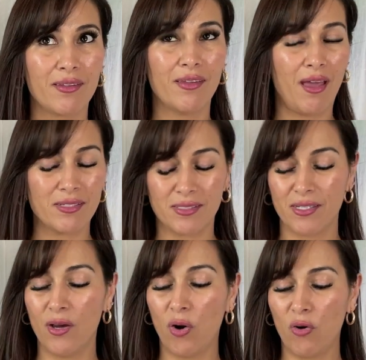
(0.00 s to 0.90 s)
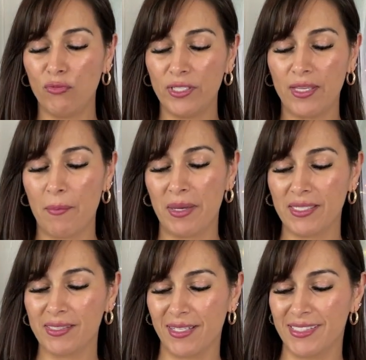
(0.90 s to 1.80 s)
Yes, hopefully that
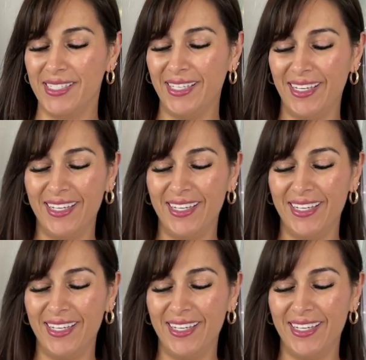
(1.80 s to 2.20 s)
makes sense.